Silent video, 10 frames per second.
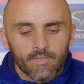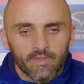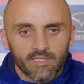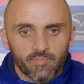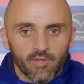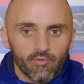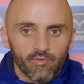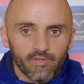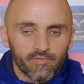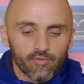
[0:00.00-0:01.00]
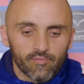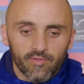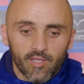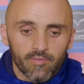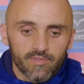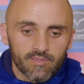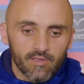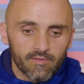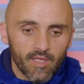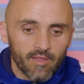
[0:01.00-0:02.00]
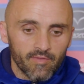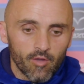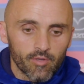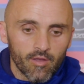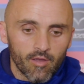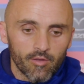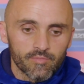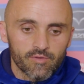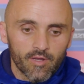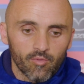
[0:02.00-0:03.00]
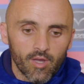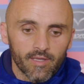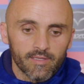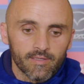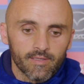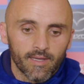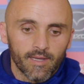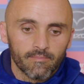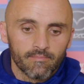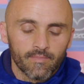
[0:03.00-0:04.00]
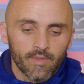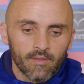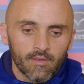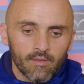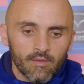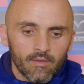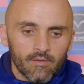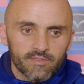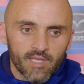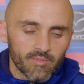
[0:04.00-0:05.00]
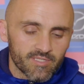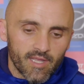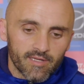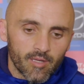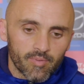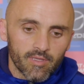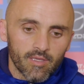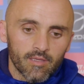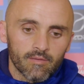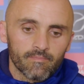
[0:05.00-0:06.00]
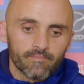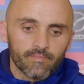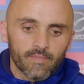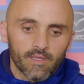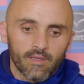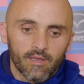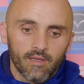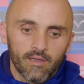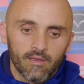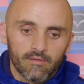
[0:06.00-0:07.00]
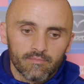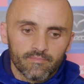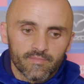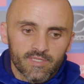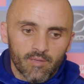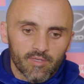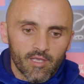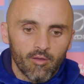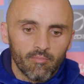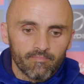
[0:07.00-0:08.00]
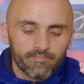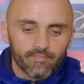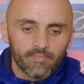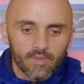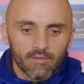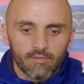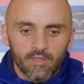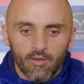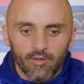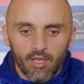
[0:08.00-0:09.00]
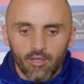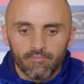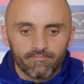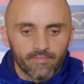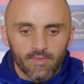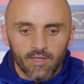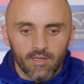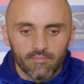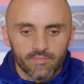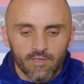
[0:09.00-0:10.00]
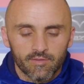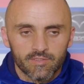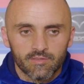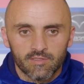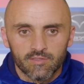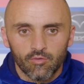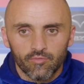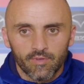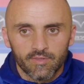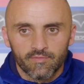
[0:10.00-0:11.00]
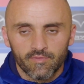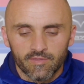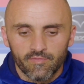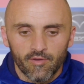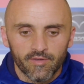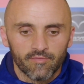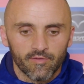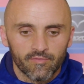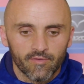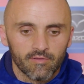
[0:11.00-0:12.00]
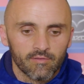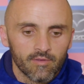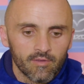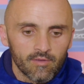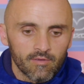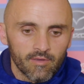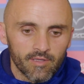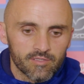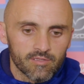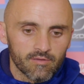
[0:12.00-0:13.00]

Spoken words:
that's been really difficult for them, and they'll go home straight away. Some are staying up here. Some are going home. So it's very different for each